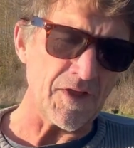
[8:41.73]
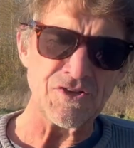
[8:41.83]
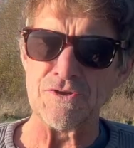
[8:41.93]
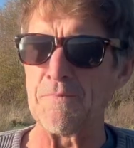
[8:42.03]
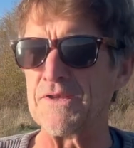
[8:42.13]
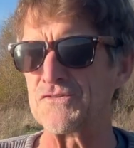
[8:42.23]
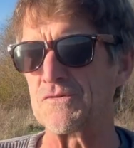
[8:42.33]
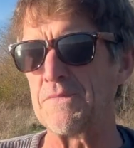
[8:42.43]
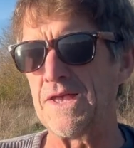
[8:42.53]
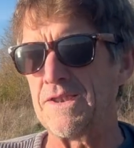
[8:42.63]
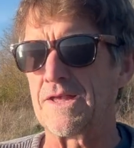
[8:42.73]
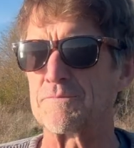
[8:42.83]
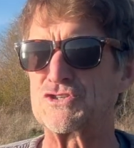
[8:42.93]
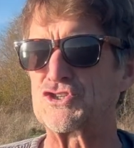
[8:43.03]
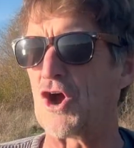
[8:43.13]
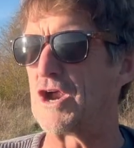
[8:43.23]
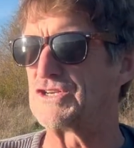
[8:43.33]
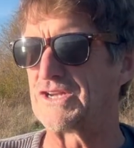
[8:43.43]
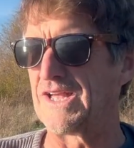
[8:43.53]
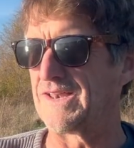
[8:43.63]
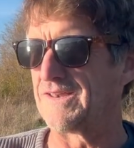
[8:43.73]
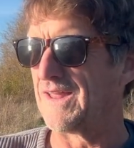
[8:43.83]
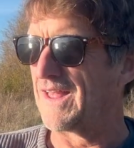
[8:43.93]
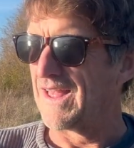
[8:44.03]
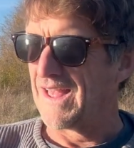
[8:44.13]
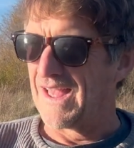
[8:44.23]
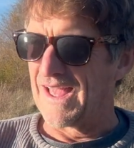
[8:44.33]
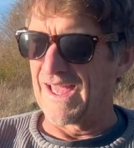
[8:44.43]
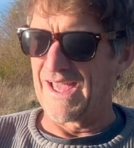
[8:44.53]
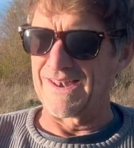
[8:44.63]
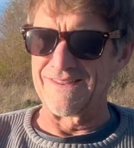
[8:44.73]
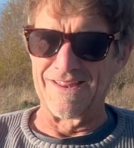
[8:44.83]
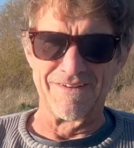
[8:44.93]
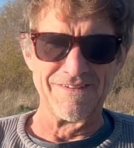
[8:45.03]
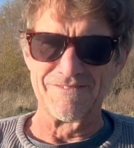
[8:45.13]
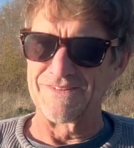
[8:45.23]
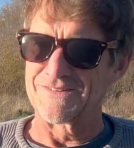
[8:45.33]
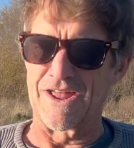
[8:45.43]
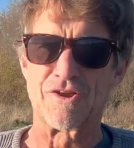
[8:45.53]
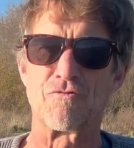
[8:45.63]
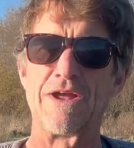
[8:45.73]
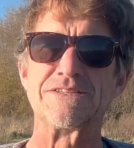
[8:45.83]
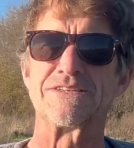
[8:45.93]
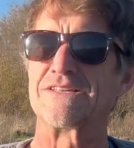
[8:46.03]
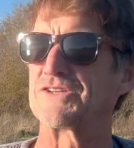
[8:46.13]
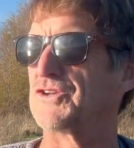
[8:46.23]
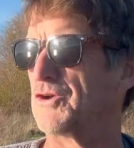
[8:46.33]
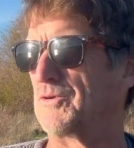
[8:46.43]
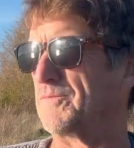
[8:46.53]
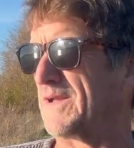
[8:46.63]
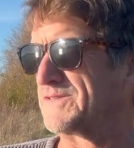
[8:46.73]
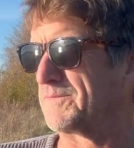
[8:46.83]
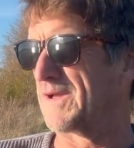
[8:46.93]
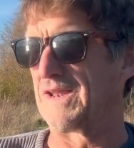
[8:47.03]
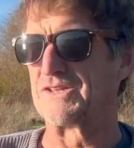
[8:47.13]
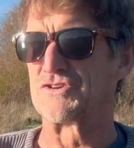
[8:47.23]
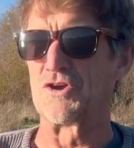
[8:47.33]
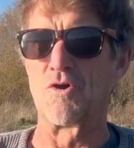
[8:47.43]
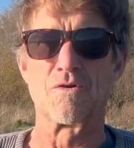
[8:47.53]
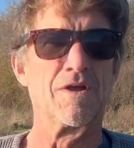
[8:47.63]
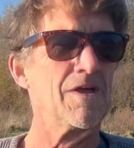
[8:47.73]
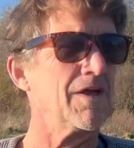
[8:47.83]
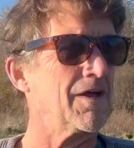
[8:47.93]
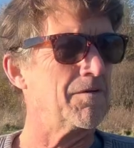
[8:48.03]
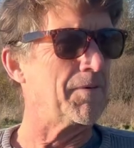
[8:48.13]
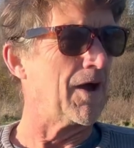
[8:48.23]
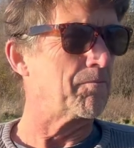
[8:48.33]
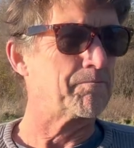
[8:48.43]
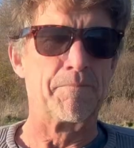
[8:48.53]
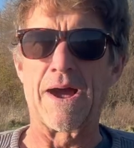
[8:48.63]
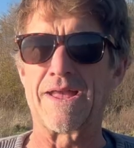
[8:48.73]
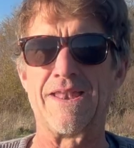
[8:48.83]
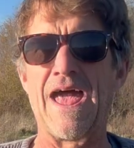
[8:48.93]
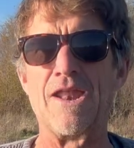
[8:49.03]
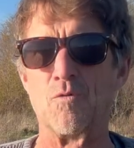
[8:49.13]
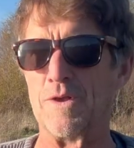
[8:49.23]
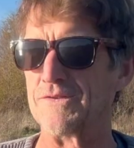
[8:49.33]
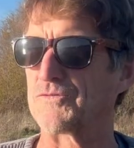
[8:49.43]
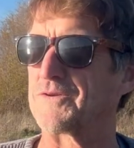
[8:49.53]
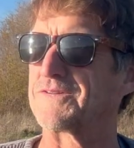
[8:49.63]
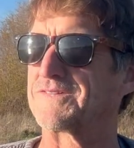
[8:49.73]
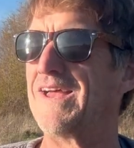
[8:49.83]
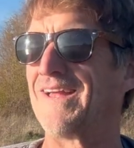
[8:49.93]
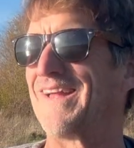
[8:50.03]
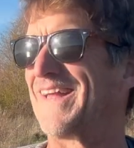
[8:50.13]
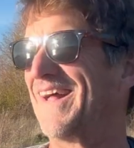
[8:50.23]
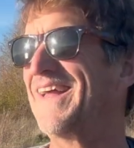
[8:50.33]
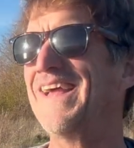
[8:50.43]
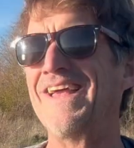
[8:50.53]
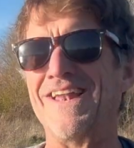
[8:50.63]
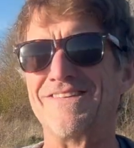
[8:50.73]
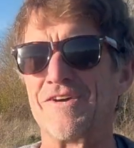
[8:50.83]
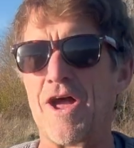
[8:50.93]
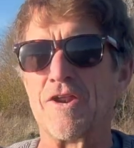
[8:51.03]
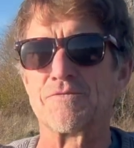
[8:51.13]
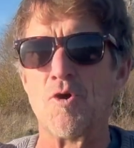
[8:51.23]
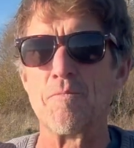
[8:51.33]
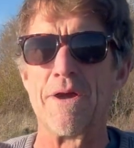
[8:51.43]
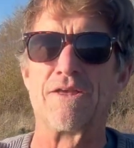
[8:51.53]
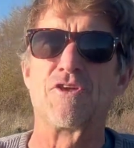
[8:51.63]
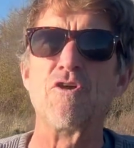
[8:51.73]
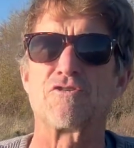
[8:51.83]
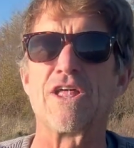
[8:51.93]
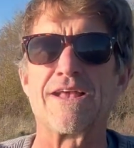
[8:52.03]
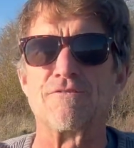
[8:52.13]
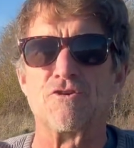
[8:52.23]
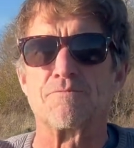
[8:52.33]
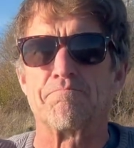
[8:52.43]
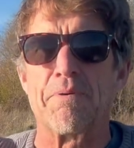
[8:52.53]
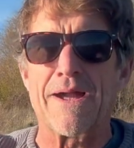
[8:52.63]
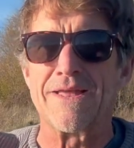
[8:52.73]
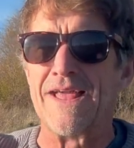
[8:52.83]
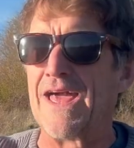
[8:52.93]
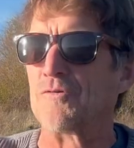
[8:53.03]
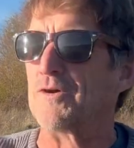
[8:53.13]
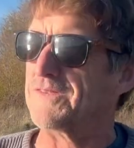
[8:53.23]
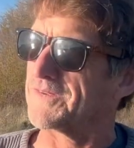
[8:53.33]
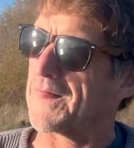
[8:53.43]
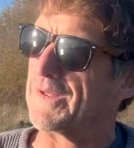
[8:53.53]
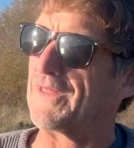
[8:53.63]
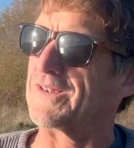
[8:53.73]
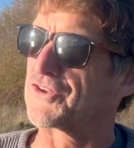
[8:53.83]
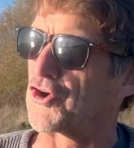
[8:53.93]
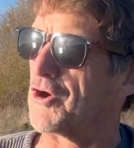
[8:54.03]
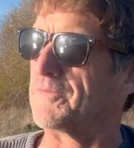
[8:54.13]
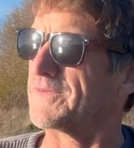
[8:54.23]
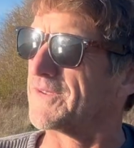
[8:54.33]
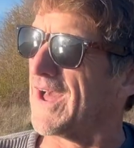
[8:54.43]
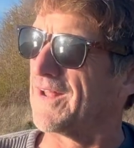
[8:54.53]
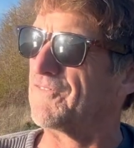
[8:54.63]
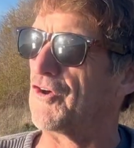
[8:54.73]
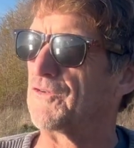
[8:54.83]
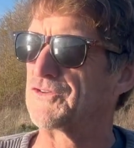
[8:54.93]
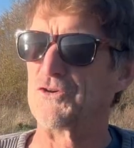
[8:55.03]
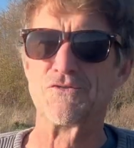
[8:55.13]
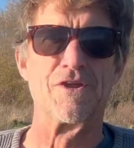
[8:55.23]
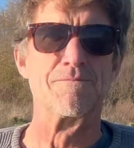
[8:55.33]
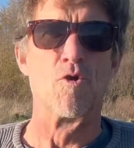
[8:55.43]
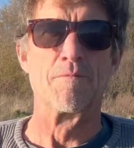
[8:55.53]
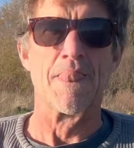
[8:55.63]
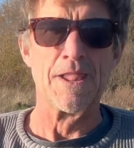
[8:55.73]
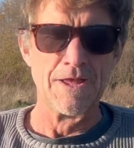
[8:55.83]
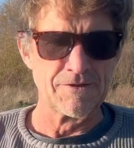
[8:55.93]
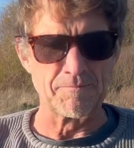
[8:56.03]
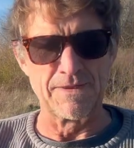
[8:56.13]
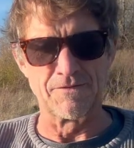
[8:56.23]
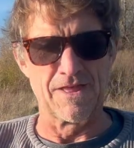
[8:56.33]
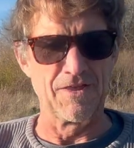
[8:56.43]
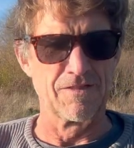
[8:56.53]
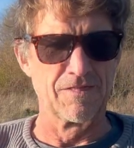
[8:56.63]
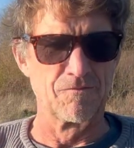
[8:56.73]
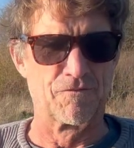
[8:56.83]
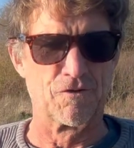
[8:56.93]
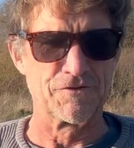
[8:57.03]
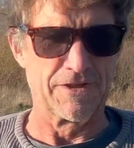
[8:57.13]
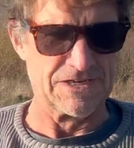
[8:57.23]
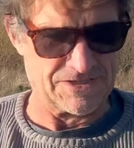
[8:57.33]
She buzzes him in. He comes charging in. And, he's got a great sense of humor. He makes some kind of joke about bucking headwinds, which is on his moped. He was late because he was bucking headwinds. I love that term. I don't even know if it's used anymore, but it's basically, I think it refers to like a